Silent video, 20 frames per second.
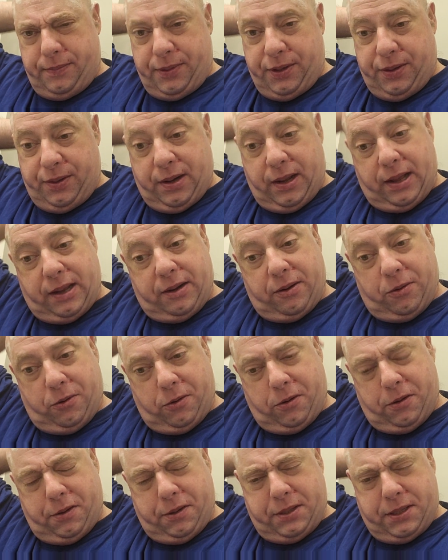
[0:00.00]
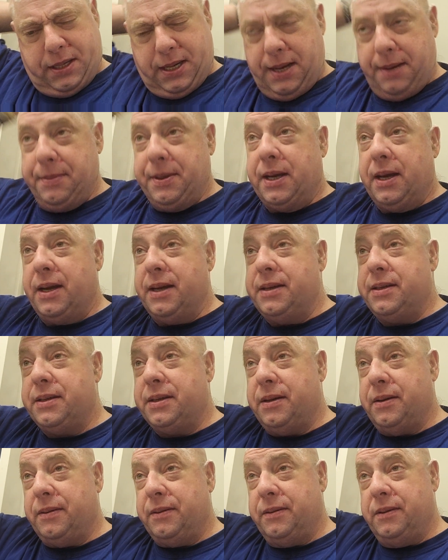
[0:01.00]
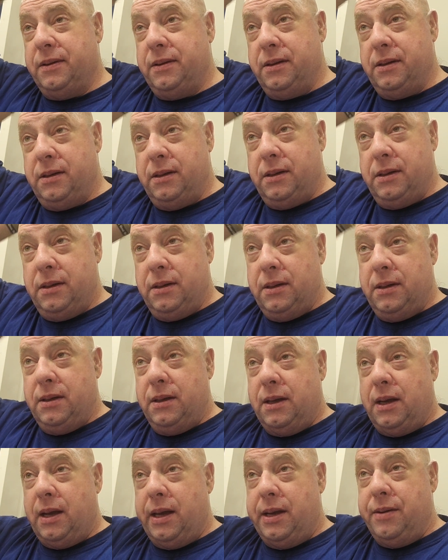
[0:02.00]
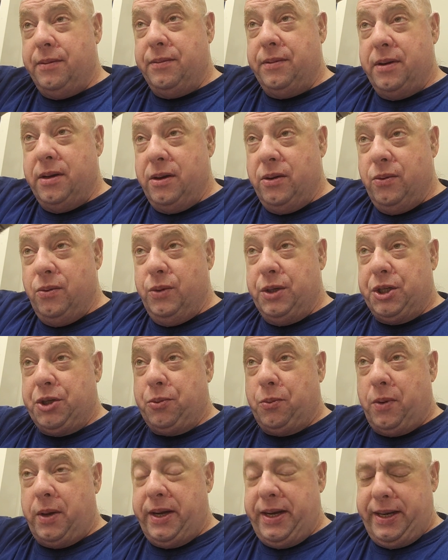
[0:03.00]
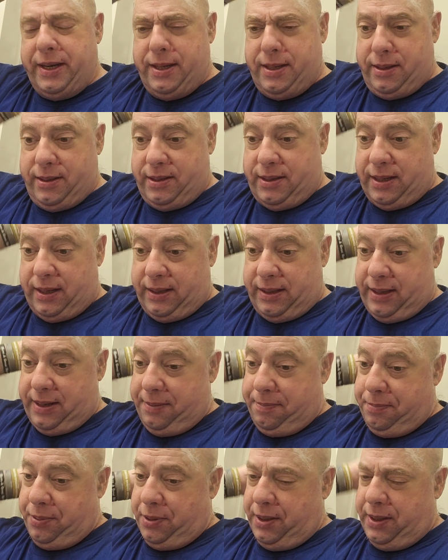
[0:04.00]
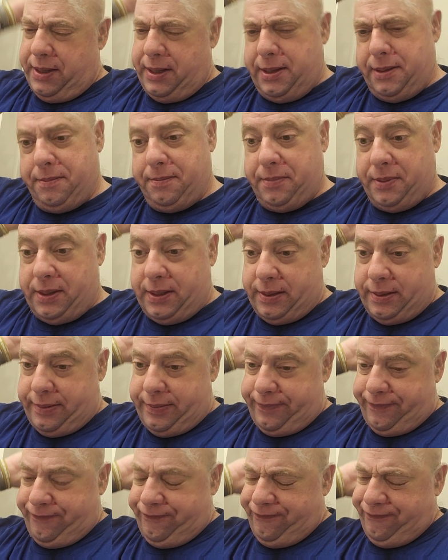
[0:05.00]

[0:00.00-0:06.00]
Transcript: They're not all the same, guys, so I don't know which one it is that they put in, but